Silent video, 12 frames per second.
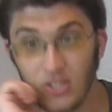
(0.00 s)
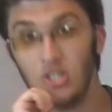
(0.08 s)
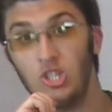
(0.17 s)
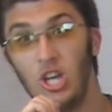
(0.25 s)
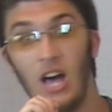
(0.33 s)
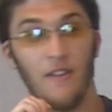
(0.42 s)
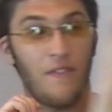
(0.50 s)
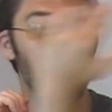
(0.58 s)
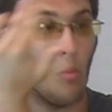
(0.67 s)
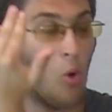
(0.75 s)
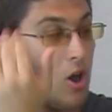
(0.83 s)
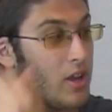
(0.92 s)
There's a shot of
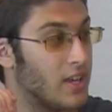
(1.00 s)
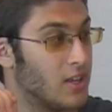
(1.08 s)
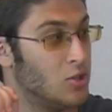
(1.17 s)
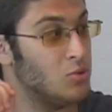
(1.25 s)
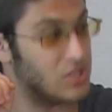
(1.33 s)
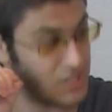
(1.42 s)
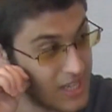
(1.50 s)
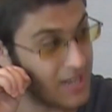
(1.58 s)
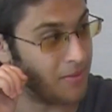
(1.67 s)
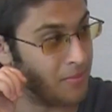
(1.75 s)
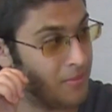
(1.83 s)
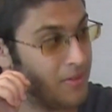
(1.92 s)
him walking. You
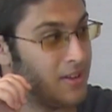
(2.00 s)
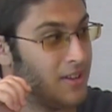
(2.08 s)
see him.